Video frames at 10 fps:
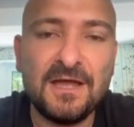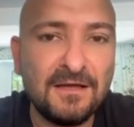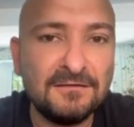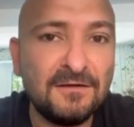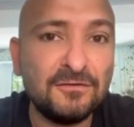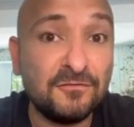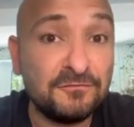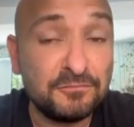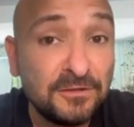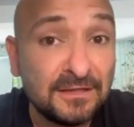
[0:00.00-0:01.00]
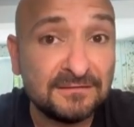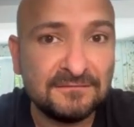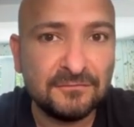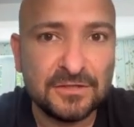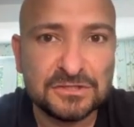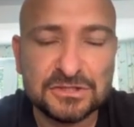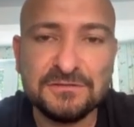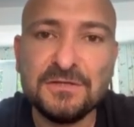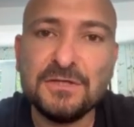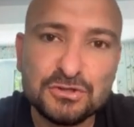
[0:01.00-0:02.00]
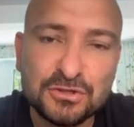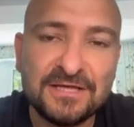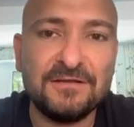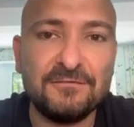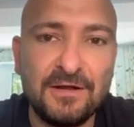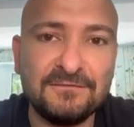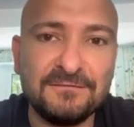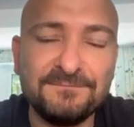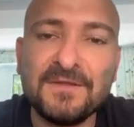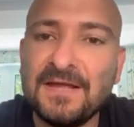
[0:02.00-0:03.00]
and a lot of product iteration to get it right.